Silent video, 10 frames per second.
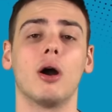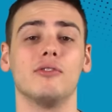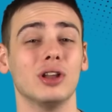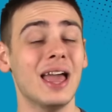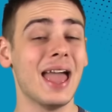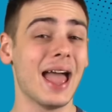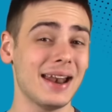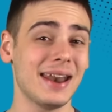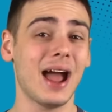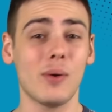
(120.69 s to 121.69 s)
Marvel,
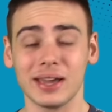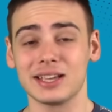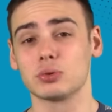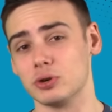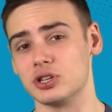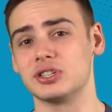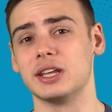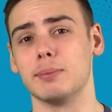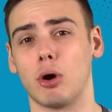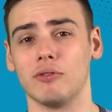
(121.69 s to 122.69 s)
and now I guess we're just
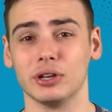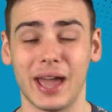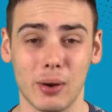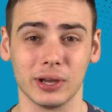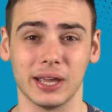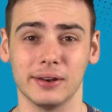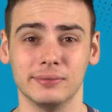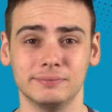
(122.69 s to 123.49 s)
getting Marvel Now again.